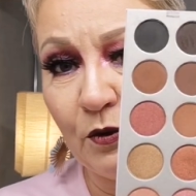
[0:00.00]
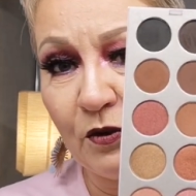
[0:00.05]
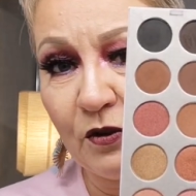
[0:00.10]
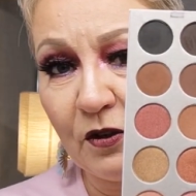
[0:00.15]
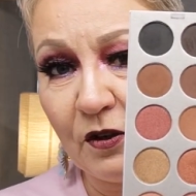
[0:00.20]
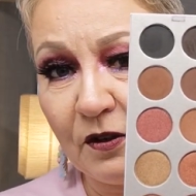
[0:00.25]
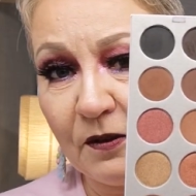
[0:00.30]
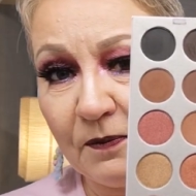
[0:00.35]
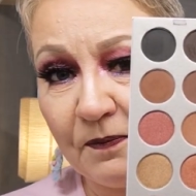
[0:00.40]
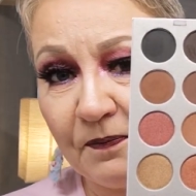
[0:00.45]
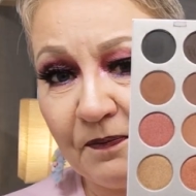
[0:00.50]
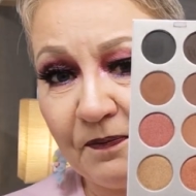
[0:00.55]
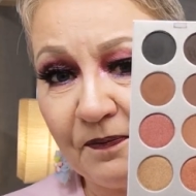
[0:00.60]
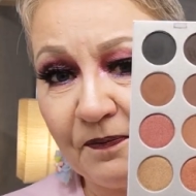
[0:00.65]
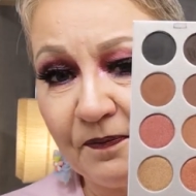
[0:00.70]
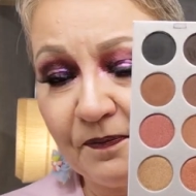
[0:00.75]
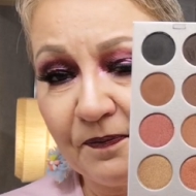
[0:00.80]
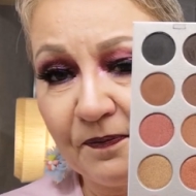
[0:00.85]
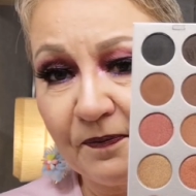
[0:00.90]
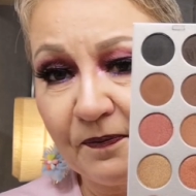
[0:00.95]
neutral
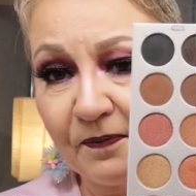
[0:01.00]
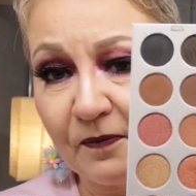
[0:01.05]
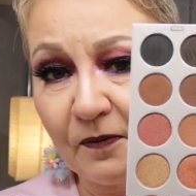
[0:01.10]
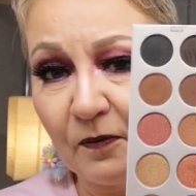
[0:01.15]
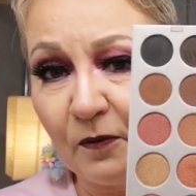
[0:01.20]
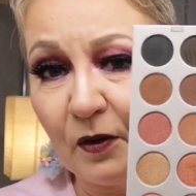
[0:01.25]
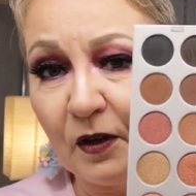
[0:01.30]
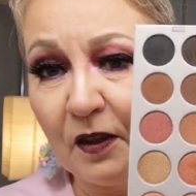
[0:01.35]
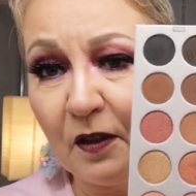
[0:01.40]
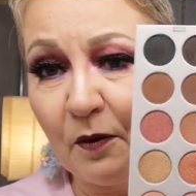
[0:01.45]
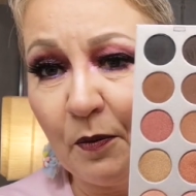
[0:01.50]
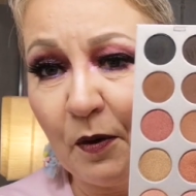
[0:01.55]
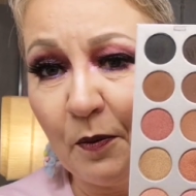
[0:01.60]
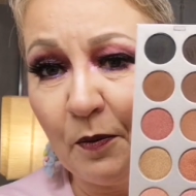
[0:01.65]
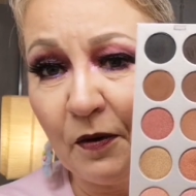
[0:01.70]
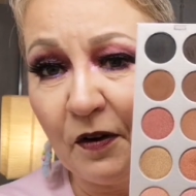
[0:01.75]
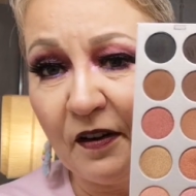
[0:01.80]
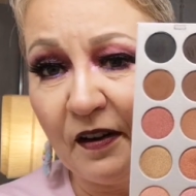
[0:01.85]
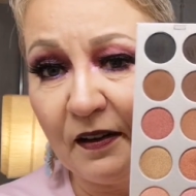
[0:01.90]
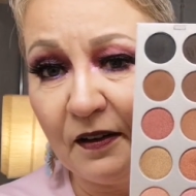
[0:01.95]
with a
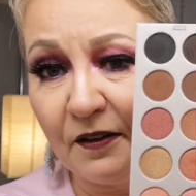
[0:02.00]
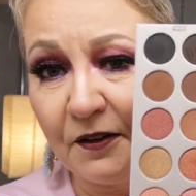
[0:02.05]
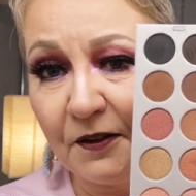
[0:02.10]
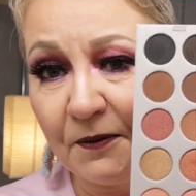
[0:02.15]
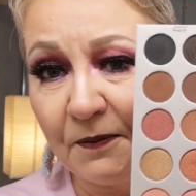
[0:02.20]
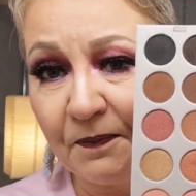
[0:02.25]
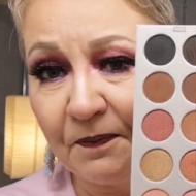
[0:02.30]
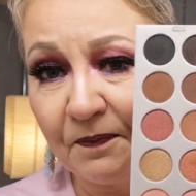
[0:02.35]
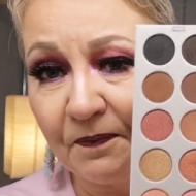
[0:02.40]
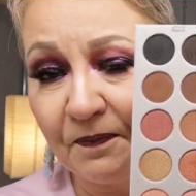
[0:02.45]
pop of color.